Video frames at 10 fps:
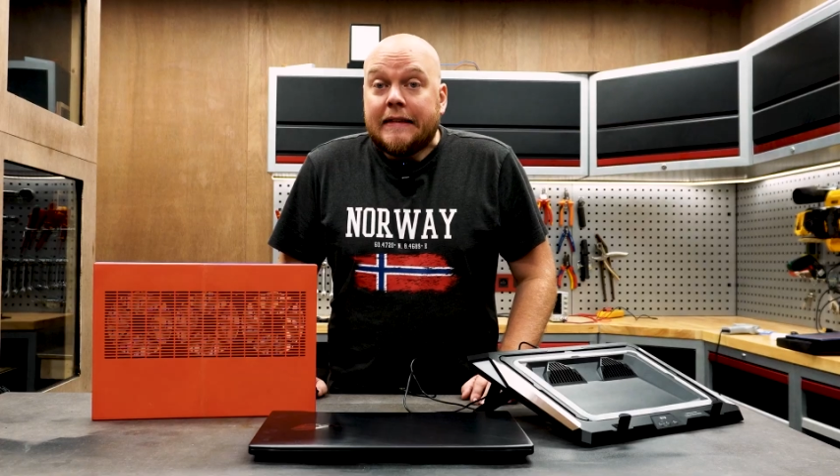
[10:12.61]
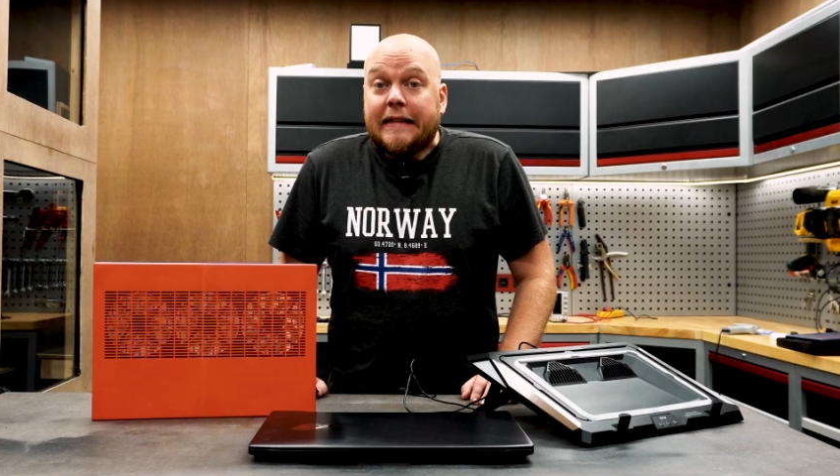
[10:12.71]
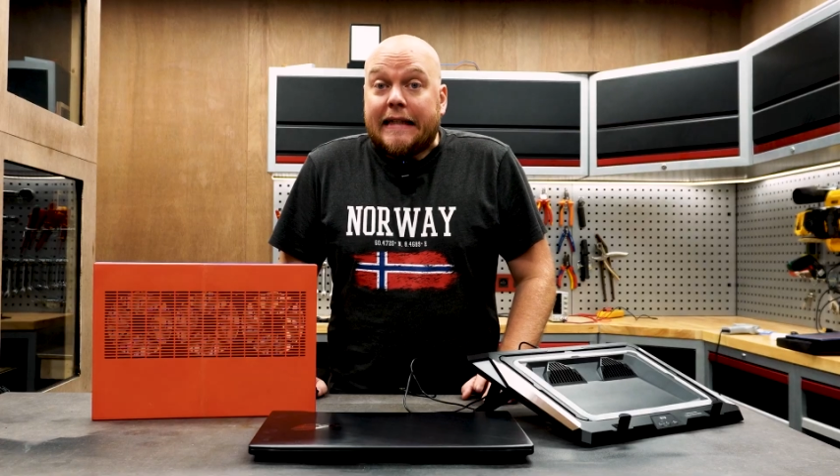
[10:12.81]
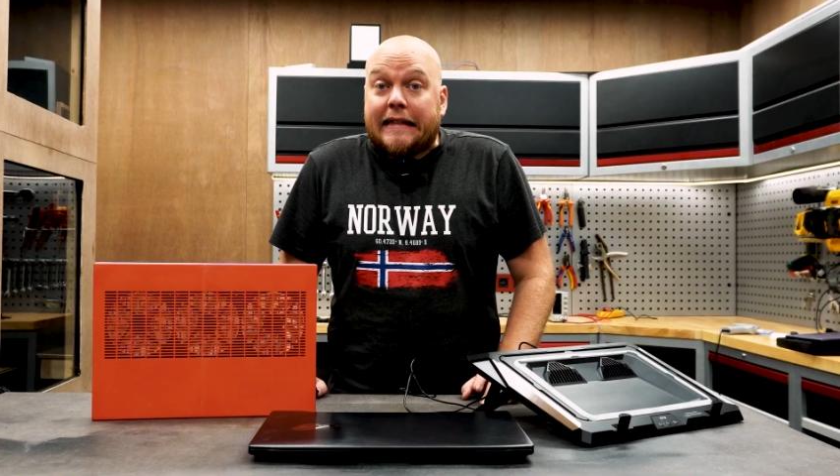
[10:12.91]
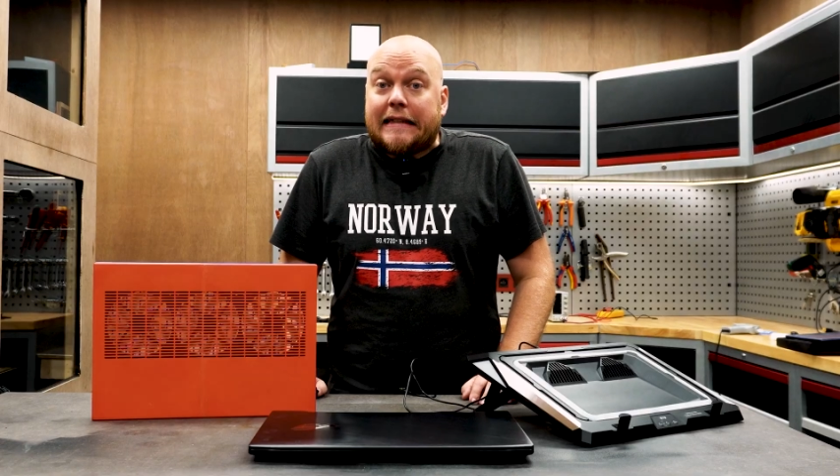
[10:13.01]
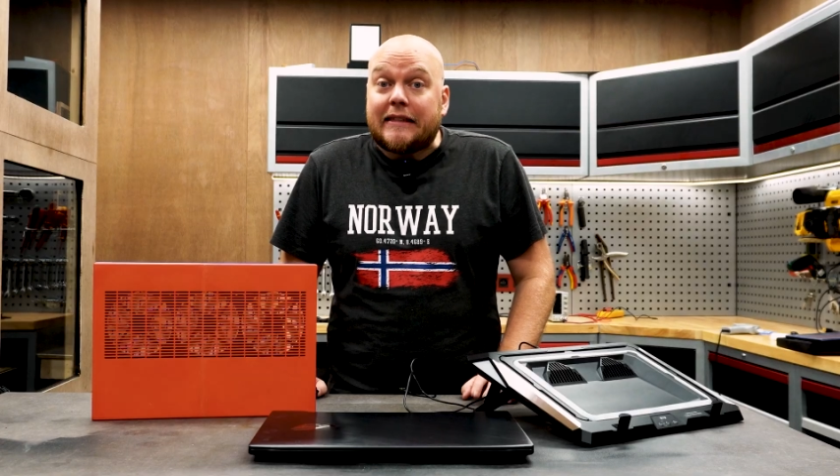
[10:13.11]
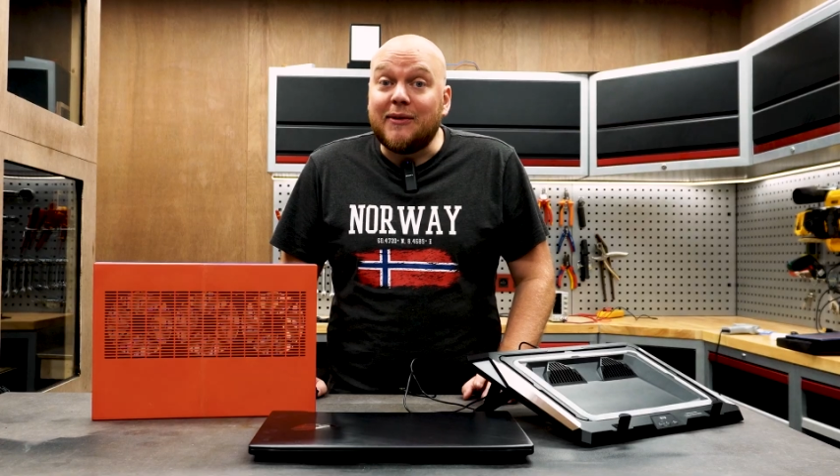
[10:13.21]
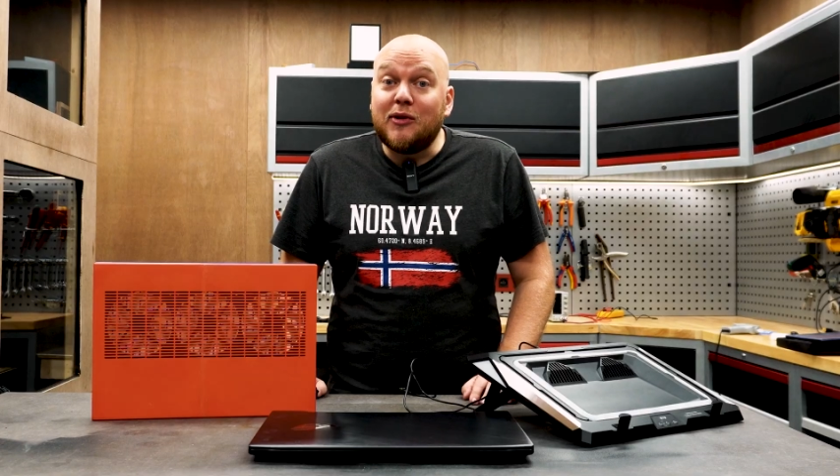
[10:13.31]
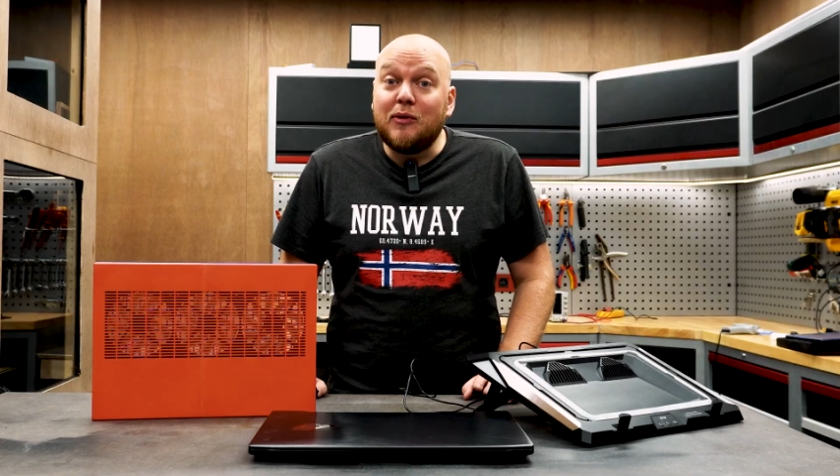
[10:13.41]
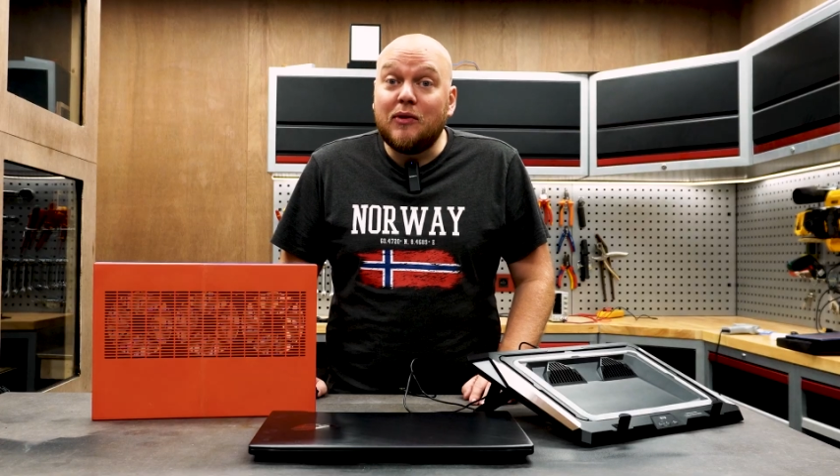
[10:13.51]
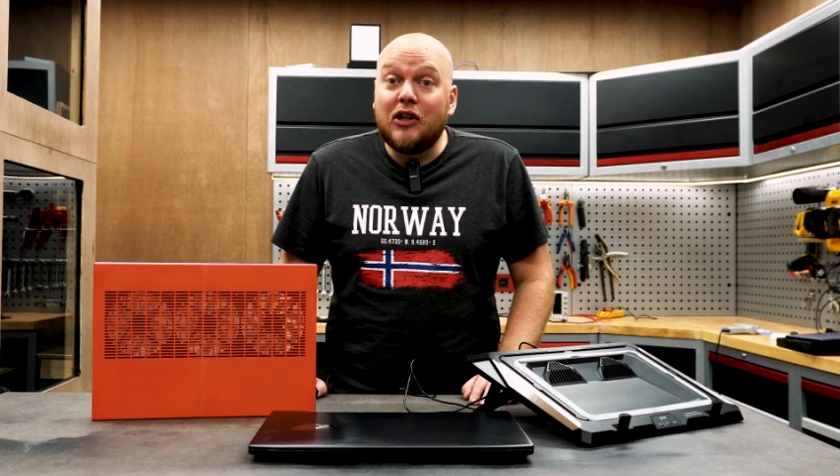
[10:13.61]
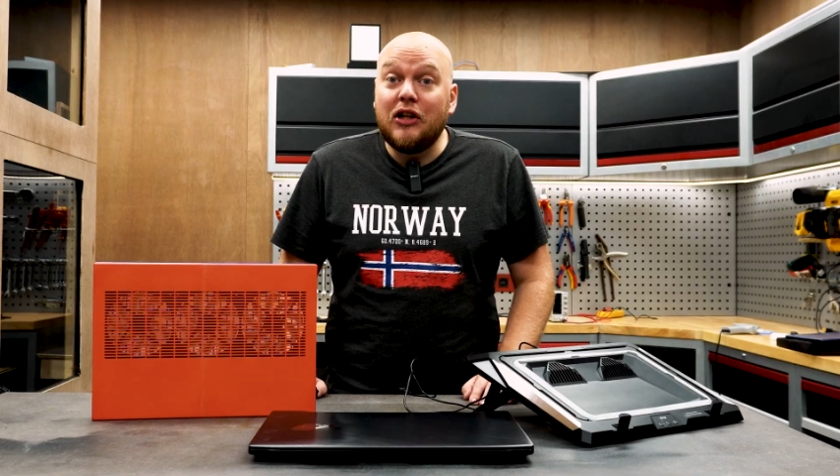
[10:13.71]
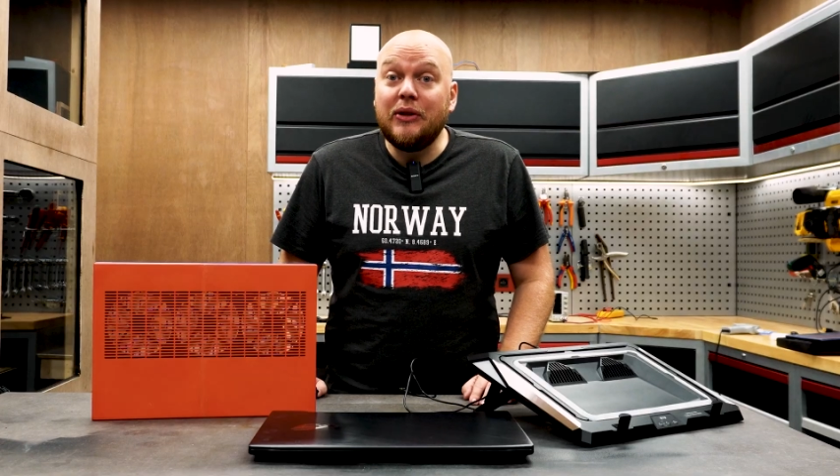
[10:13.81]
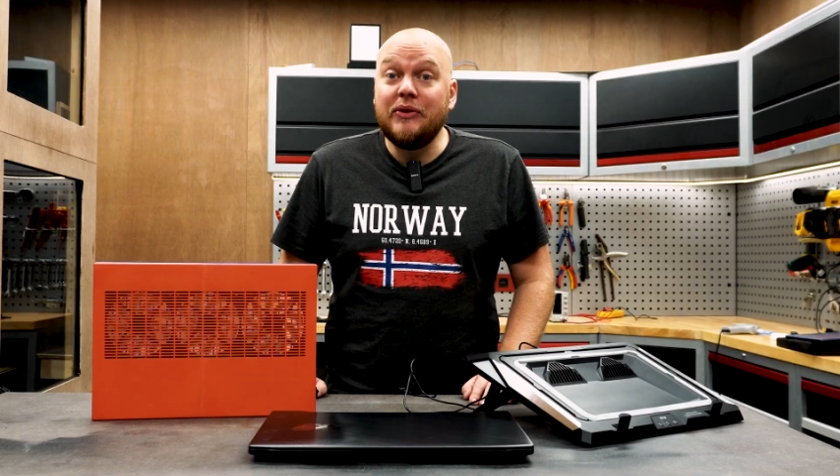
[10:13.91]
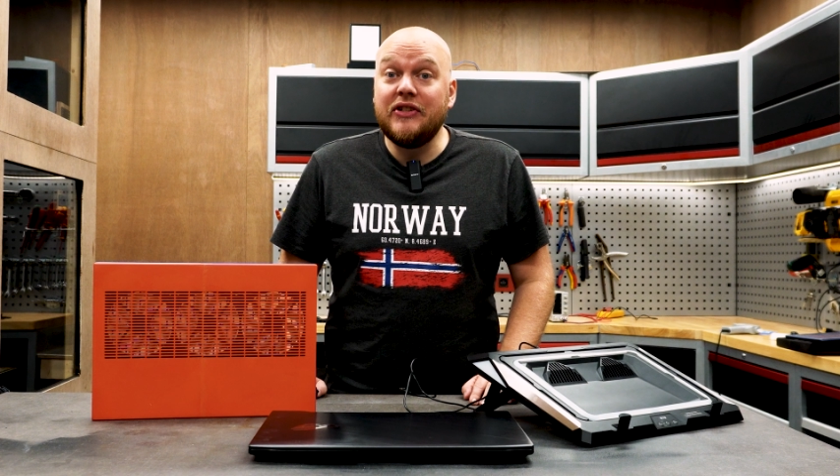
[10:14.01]
Yeah, some
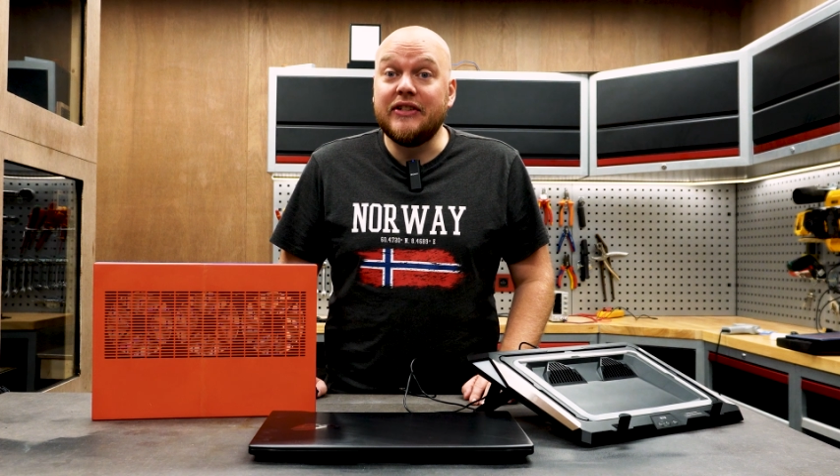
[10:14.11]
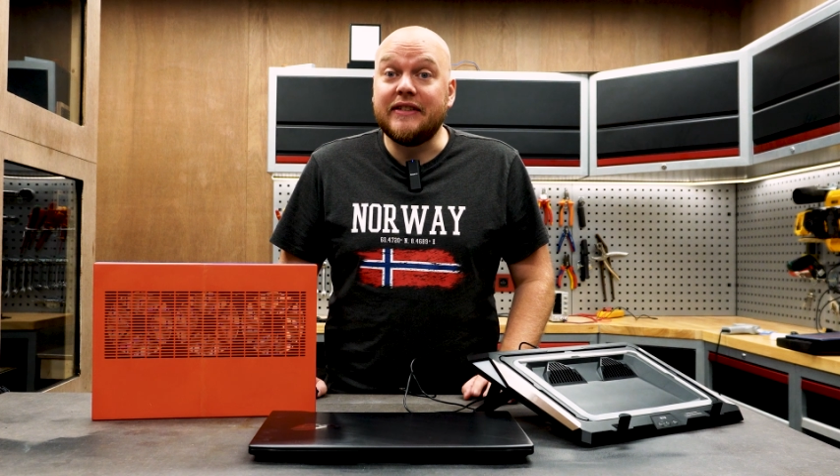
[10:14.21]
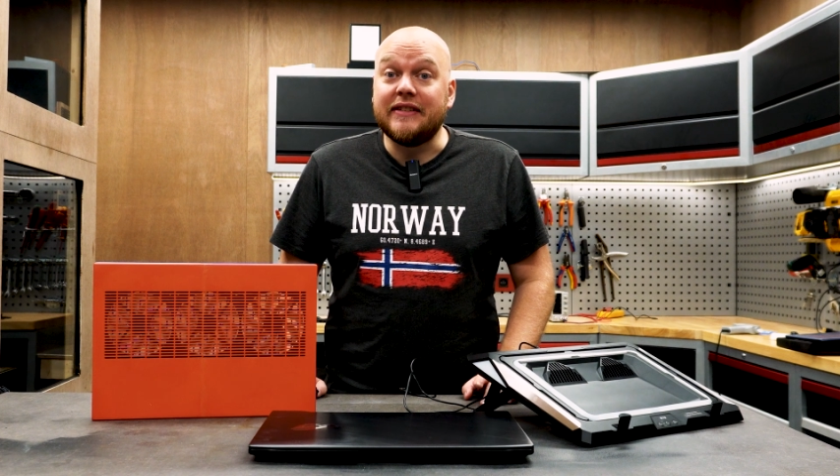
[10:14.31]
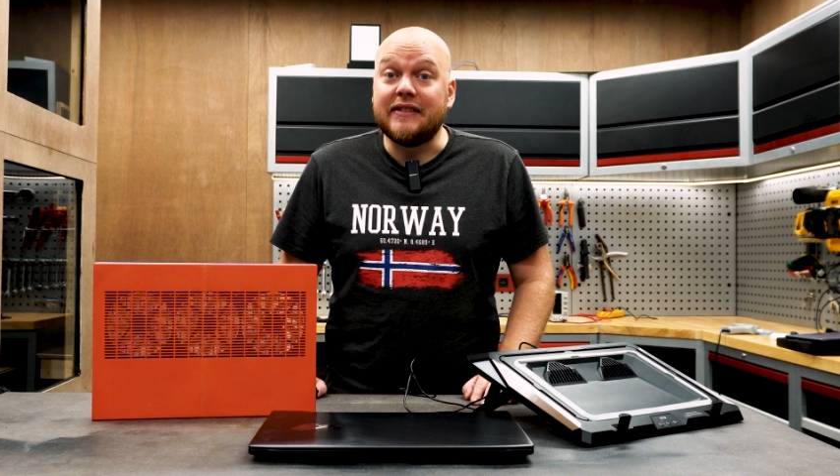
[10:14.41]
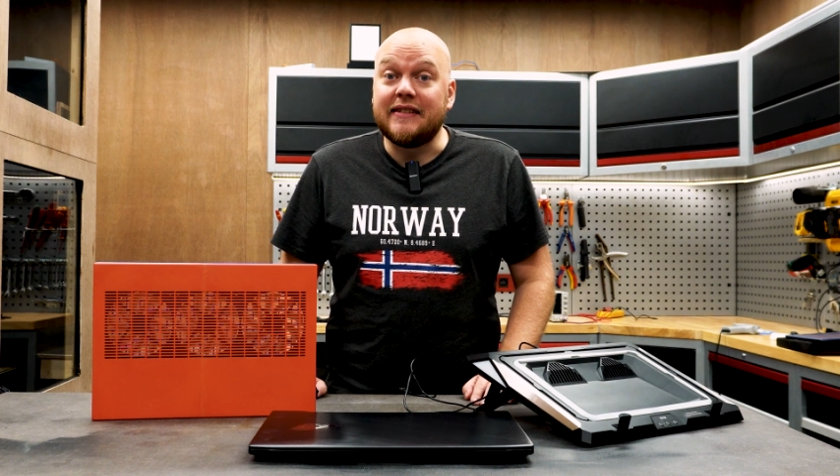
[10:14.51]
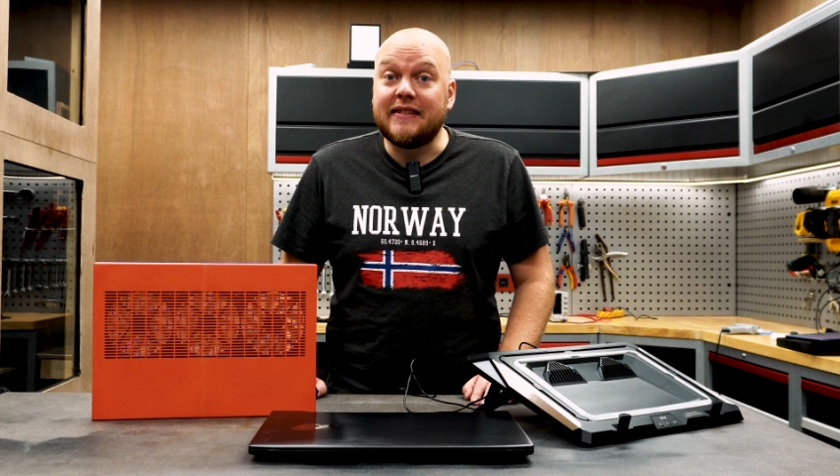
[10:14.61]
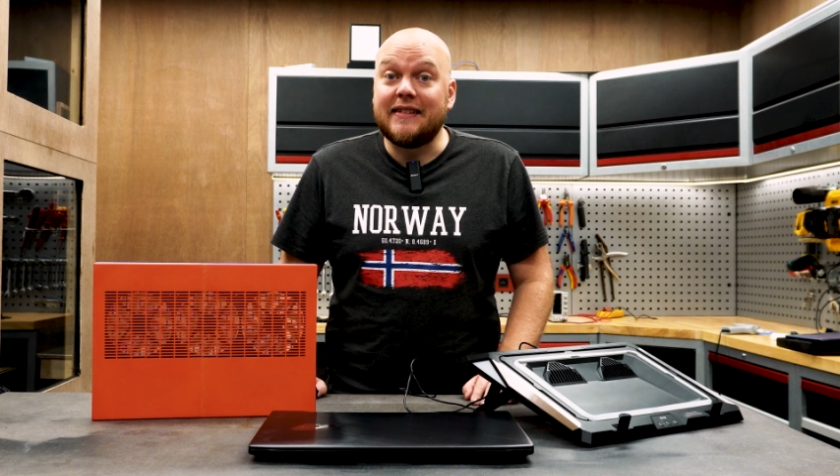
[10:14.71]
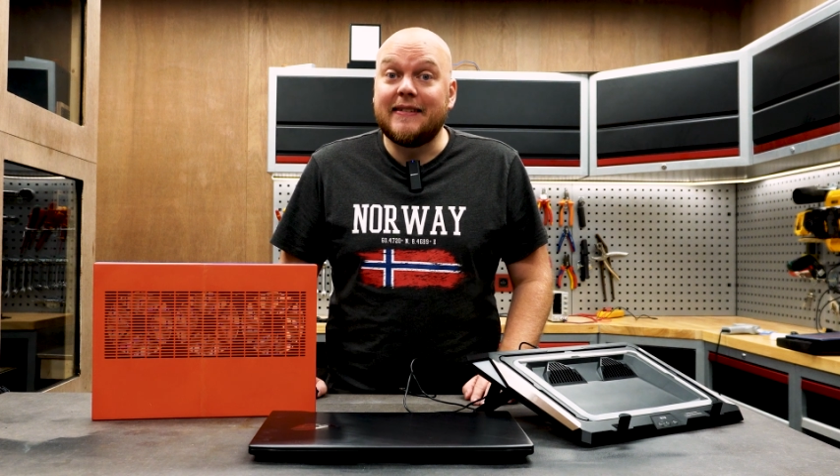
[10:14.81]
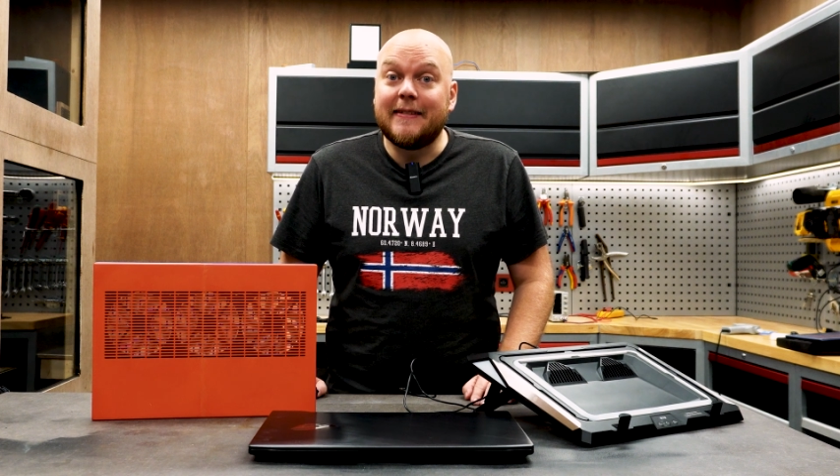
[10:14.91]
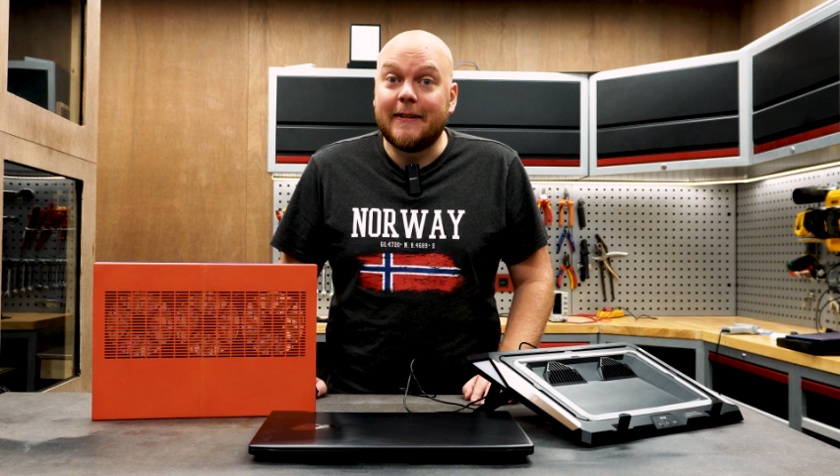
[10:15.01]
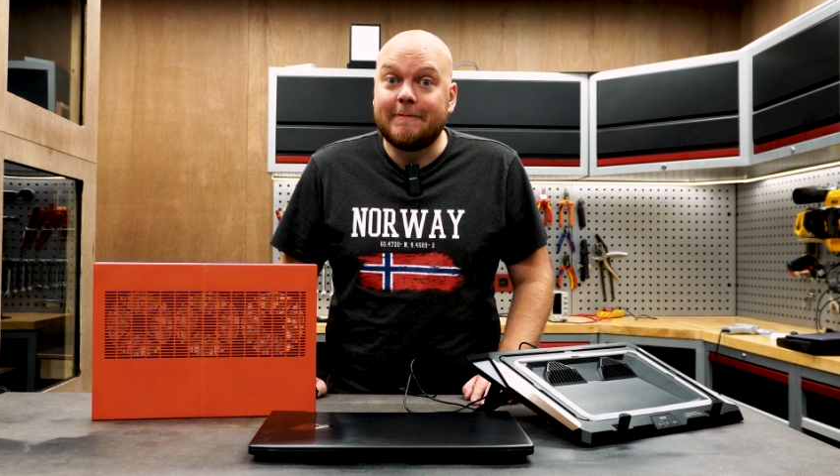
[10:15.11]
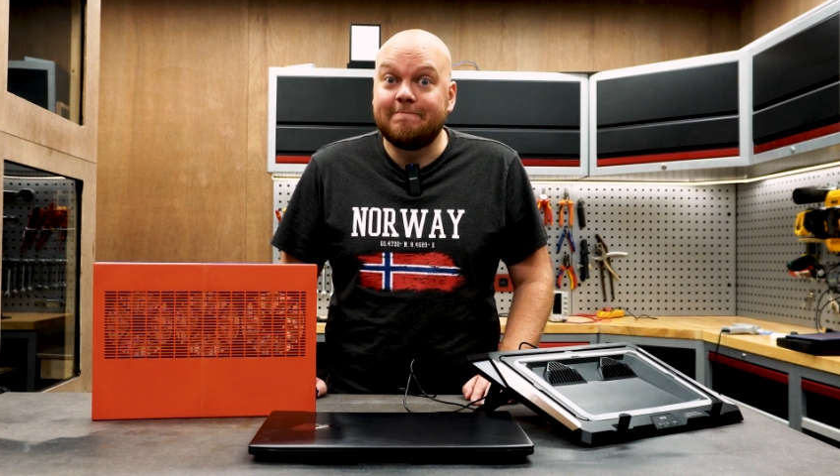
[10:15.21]
conclusions.